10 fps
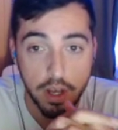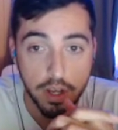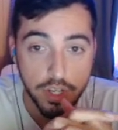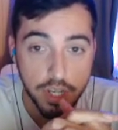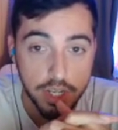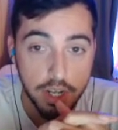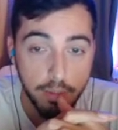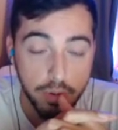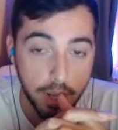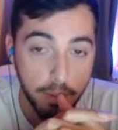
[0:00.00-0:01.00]

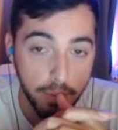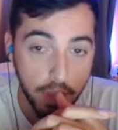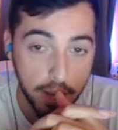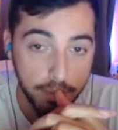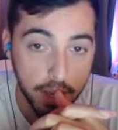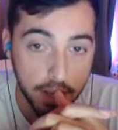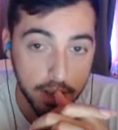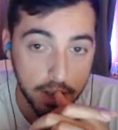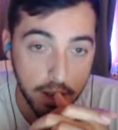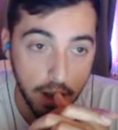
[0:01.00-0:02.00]
69% blind pick.
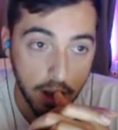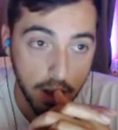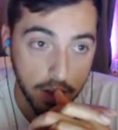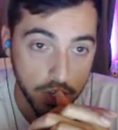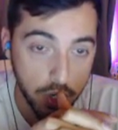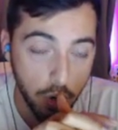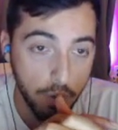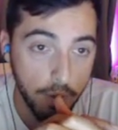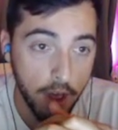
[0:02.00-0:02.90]
Uh, so